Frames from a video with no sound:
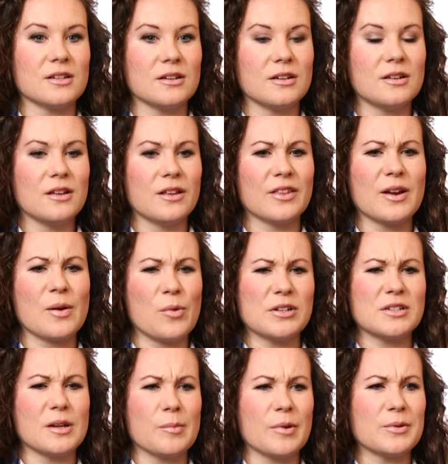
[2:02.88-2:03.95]
and I think at one
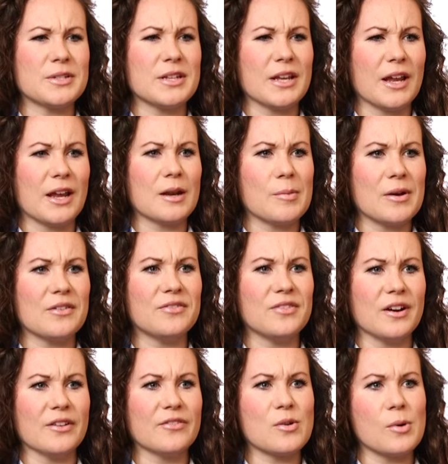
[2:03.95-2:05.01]
time I was singing in about
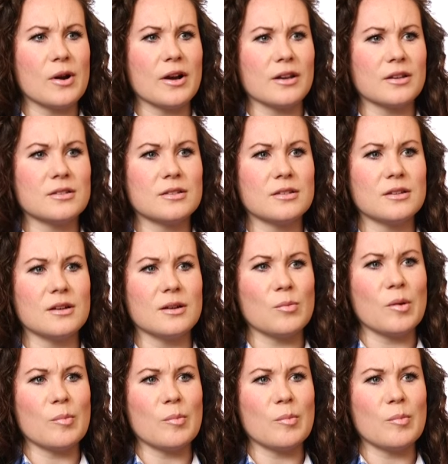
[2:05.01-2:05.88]
5 choirs at